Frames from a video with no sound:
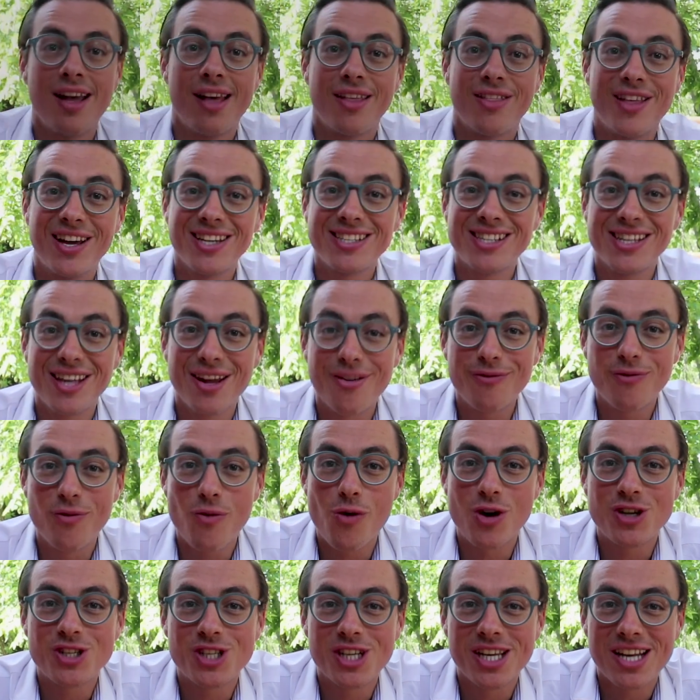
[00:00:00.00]
Thanks again for
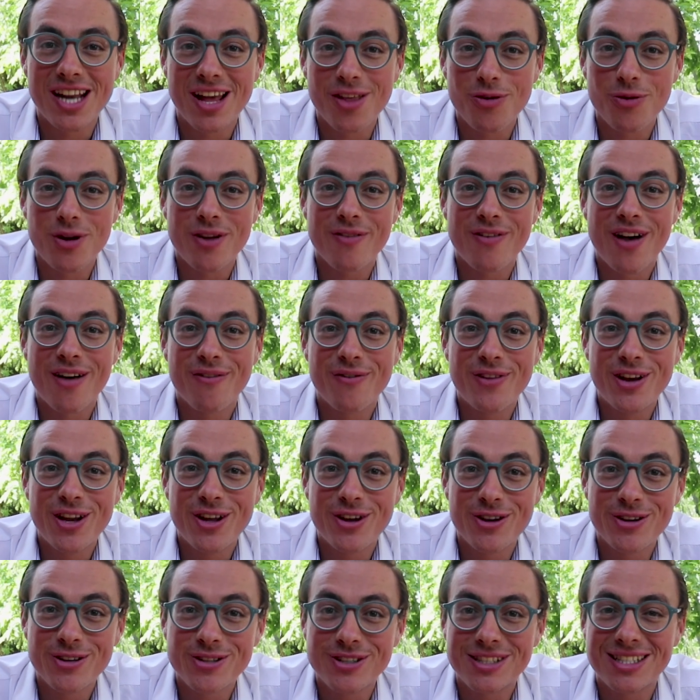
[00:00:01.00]
watching another one of our
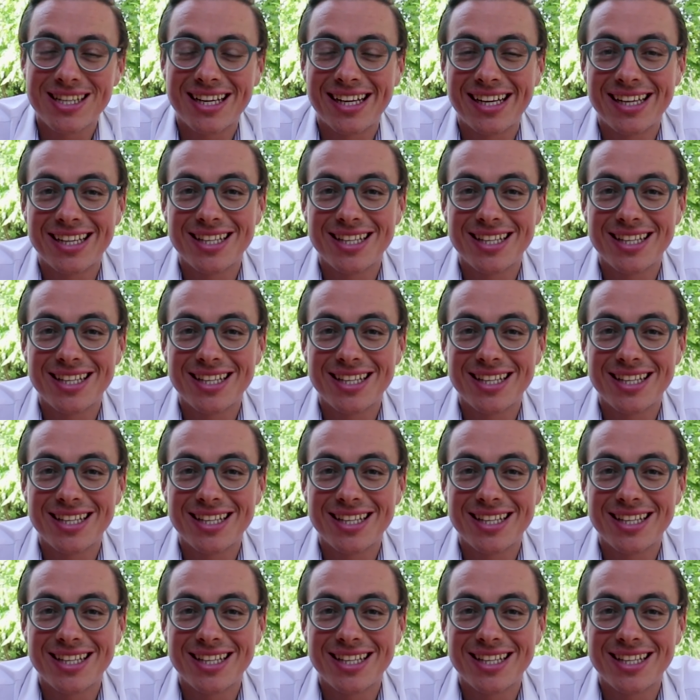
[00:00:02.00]
videos.